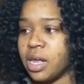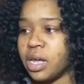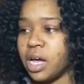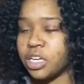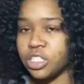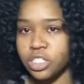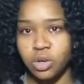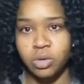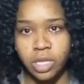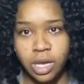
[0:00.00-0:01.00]
I
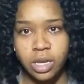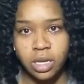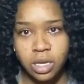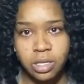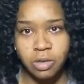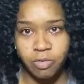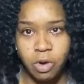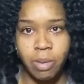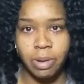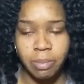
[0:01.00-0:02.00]
showed that in the
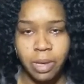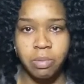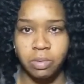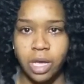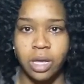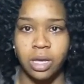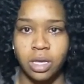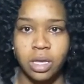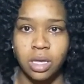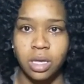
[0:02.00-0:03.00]
form of the people that
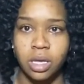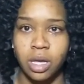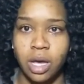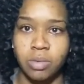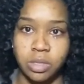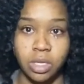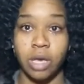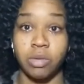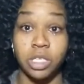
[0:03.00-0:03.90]
I was allowed to